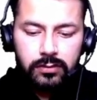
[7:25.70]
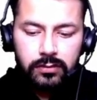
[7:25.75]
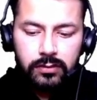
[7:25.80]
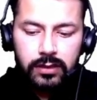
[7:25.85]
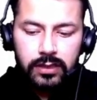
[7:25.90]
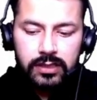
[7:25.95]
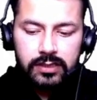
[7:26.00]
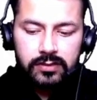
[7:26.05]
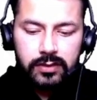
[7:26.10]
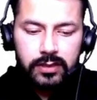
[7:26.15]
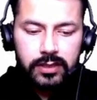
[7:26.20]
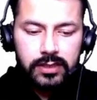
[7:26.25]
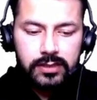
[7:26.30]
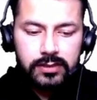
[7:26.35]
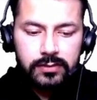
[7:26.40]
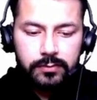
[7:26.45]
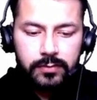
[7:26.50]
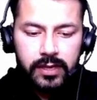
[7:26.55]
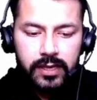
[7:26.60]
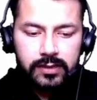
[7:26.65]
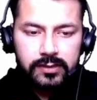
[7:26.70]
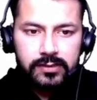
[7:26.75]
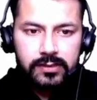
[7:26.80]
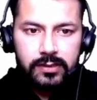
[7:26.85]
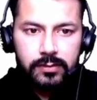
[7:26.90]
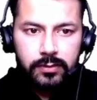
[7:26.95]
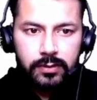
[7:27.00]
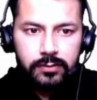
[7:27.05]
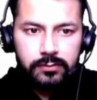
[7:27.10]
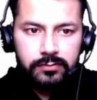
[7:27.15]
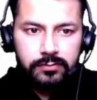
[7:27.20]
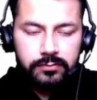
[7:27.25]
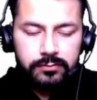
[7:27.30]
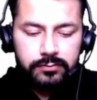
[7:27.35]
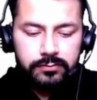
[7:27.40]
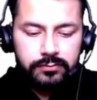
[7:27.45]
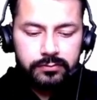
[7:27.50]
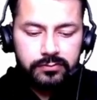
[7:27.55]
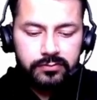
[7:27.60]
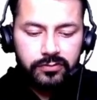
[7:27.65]
as well as maximum
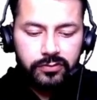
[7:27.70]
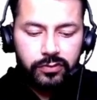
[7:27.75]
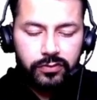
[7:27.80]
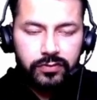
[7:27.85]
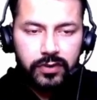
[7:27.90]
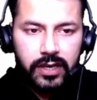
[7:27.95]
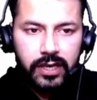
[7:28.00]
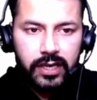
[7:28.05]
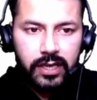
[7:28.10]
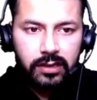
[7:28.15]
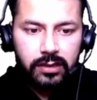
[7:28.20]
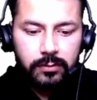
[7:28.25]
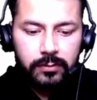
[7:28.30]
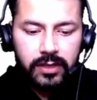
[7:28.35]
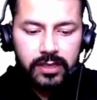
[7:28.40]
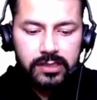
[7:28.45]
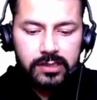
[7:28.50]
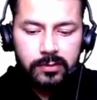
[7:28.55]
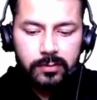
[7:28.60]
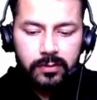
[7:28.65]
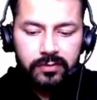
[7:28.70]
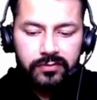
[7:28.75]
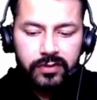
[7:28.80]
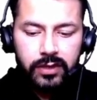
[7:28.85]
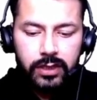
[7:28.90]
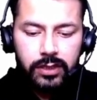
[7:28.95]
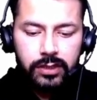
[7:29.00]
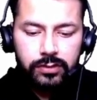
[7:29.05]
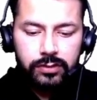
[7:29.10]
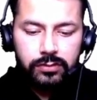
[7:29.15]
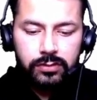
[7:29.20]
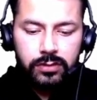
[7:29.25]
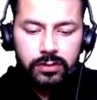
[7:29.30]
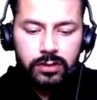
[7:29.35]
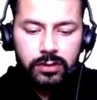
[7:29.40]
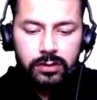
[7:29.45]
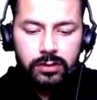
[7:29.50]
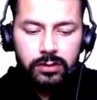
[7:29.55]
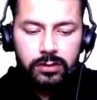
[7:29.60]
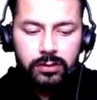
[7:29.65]
for finding the maximum value,
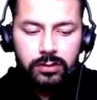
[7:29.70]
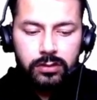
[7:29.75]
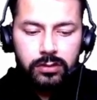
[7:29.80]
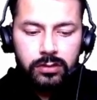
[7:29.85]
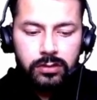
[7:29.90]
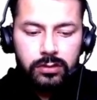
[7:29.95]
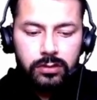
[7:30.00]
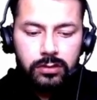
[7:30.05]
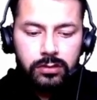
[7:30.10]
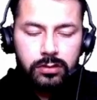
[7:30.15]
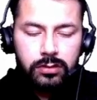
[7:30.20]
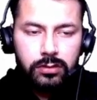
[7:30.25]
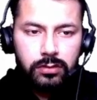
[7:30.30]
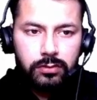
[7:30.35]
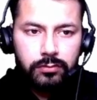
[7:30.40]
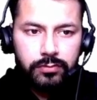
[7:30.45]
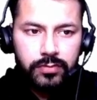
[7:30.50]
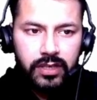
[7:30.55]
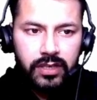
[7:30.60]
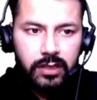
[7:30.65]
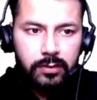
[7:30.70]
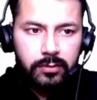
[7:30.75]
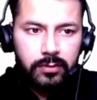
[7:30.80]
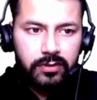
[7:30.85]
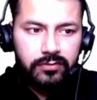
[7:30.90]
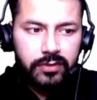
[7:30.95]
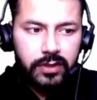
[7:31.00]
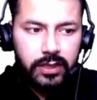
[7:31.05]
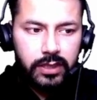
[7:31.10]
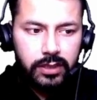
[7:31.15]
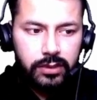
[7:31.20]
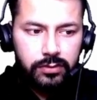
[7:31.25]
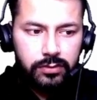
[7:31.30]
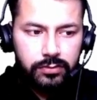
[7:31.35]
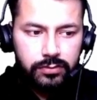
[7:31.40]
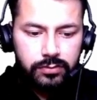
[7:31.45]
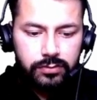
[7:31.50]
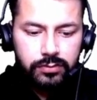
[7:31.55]
minimum value,